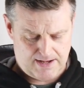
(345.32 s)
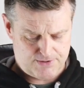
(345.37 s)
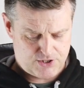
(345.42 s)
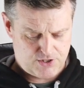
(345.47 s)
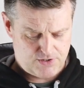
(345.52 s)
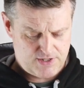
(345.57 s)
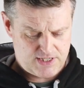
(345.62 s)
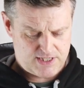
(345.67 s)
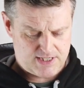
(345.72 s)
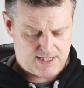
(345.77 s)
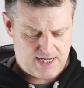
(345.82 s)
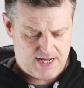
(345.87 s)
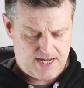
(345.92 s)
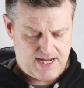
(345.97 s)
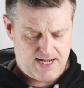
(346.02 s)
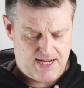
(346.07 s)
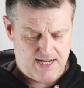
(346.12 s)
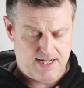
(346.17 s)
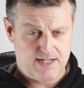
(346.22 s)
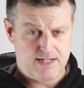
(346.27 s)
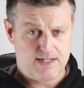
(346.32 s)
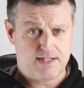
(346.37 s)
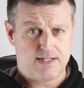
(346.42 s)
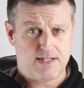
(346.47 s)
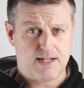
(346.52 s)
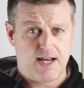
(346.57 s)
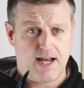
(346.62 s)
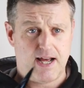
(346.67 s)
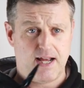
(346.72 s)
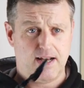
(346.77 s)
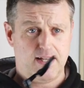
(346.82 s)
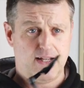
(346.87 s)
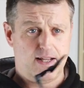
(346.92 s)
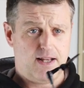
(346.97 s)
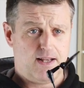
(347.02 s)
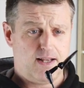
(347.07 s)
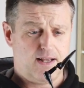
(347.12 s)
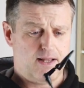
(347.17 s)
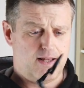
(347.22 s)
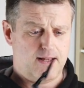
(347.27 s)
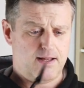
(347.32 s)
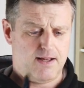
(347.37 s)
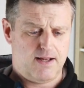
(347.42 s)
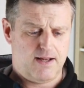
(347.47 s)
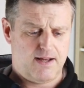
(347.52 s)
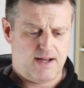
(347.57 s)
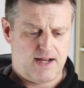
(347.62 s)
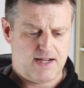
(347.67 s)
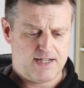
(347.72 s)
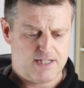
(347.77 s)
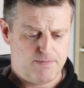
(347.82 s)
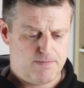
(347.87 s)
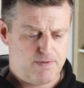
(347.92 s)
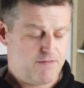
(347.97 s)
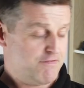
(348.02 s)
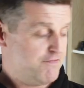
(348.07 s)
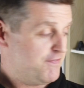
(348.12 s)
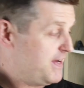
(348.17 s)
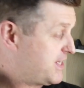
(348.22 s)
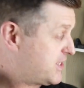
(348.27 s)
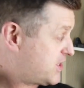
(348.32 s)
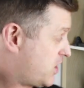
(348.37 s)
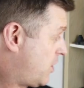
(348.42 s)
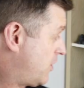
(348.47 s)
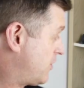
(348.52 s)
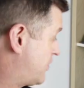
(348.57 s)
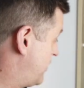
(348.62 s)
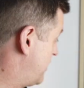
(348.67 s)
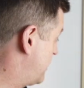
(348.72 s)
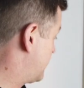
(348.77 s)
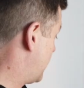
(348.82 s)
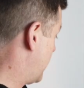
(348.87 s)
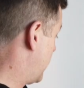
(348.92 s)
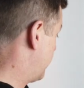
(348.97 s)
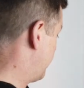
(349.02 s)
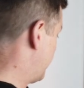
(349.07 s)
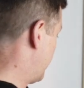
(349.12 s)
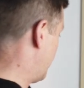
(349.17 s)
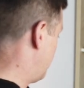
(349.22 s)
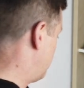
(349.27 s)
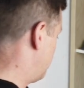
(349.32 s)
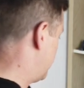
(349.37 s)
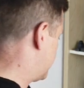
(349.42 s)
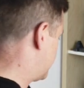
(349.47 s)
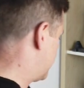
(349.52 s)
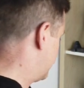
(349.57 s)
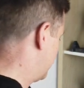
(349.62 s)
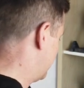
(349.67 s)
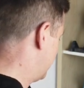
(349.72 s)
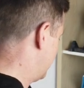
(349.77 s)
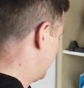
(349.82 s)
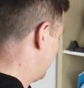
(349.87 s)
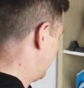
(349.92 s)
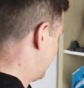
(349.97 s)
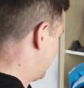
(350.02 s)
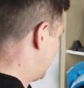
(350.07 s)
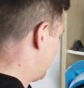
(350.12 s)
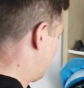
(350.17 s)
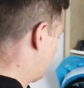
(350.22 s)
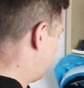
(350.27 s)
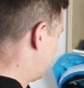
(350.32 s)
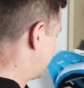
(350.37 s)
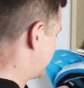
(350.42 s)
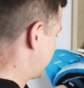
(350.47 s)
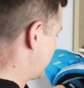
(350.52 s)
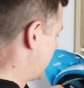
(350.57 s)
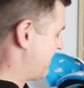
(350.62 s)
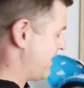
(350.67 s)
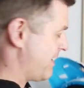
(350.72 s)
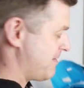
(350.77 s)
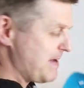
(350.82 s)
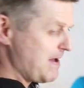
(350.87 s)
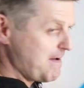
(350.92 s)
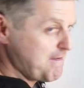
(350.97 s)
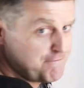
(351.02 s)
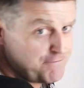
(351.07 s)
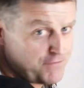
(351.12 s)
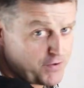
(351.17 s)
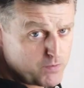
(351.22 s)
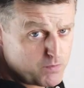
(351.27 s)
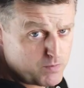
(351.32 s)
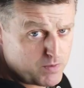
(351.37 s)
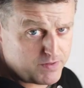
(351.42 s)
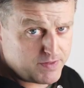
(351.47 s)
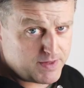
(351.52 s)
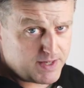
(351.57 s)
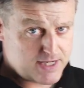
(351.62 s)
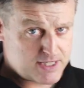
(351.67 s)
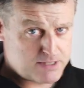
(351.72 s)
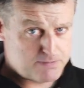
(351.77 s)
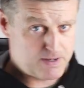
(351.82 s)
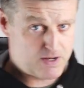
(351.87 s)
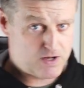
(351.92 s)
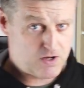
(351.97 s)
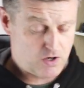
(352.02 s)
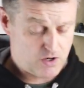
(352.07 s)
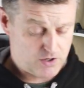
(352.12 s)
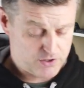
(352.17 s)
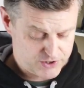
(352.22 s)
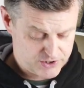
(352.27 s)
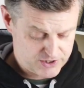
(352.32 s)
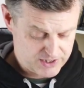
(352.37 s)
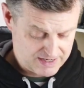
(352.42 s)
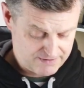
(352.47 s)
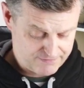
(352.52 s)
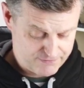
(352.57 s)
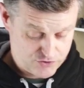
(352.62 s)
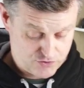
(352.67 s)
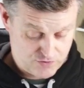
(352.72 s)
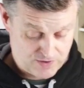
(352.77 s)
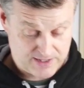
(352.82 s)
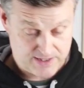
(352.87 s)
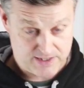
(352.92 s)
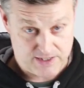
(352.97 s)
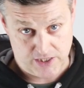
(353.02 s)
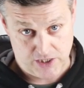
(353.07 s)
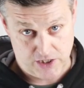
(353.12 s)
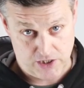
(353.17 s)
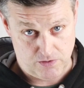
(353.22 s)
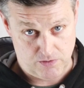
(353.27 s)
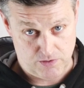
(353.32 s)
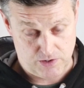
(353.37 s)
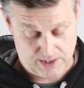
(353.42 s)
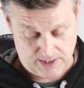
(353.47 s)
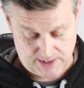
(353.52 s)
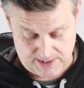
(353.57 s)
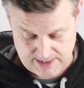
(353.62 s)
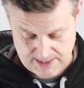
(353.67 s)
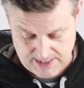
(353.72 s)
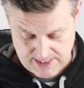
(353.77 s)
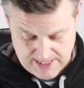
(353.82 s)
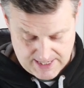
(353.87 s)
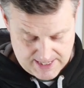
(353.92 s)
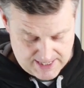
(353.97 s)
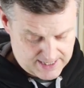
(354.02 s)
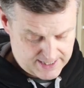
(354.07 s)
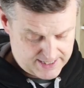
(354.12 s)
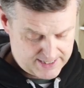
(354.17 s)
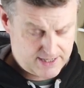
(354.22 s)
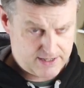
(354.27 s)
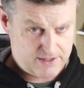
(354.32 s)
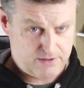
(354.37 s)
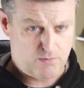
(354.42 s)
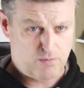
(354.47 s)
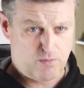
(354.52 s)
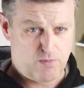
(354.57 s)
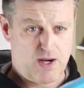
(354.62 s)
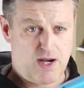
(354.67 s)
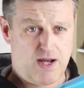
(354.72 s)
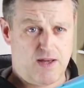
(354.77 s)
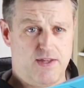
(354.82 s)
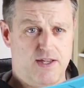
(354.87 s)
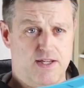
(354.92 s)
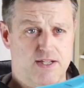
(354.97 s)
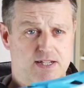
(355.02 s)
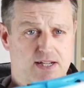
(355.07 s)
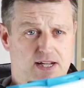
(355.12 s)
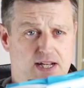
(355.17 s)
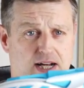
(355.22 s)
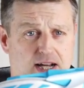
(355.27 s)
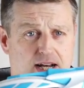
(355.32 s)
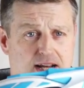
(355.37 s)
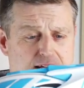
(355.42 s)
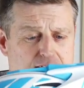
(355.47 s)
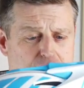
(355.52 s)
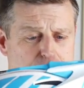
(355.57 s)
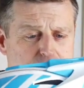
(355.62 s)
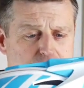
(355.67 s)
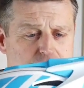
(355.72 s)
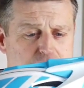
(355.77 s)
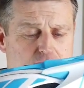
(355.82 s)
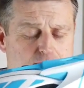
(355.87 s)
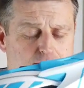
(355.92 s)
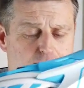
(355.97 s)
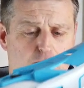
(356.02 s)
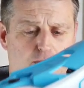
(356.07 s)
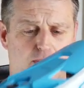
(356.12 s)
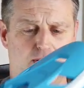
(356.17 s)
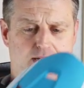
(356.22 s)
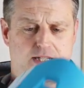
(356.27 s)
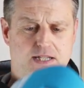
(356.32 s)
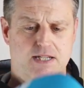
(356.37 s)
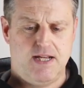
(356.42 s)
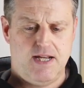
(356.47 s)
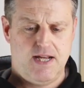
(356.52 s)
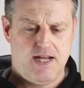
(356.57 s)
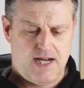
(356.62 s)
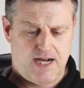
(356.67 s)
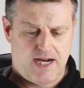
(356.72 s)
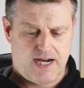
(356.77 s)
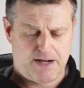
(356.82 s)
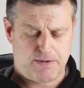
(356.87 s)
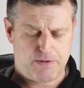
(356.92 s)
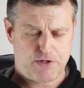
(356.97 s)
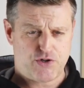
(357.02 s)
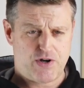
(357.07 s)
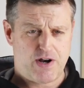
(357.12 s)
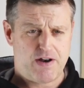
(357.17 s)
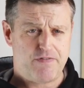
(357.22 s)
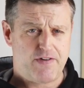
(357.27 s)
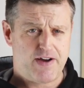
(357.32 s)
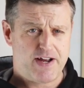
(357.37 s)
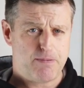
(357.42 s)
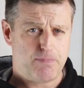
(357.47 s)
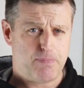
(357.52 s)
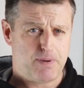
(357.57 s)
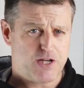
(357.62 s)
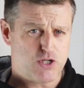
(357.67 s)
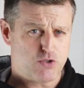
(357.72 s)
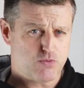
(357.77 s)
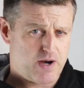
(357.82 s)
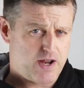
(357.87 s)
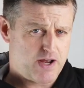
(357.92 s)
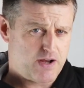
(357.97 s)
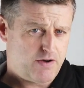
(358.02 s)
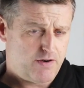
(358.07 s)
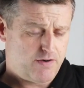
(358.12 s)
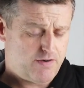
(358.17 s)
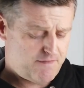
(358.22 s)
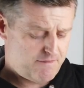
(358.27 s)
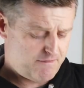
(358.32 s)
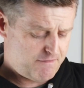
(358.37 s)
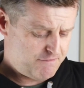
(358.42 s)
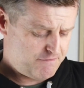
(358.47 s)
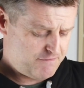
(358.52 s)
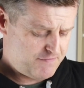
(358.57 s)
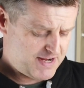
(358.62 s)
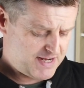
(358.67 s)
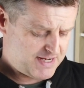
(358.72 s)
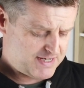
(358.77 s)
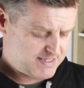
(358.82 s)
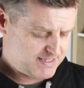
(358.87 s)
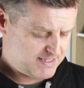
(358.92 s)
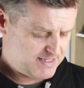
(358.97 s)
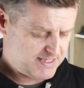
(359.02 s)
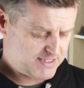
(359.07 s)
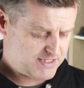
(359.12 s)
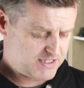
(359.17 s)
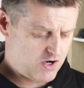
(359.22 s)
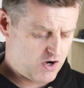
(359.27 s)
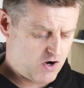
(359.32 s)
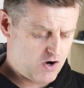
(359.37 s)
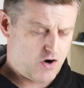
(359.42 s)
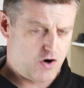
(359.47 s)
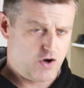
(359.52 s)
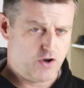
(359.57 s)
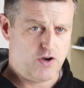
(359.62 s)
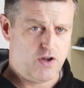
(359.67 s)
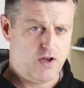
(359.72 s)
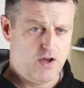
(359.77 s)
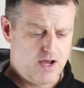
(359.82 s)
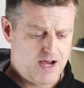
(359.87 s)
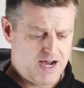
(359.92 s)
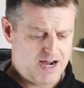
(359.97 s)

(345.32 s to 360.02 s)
So this is a little item that fits onto the side of your helmet. Now, I say I've had a bit of fun with this because I've tried to use it. And I wear this Kali helmet at the moment, and I was trying to find a place where I could fix this on.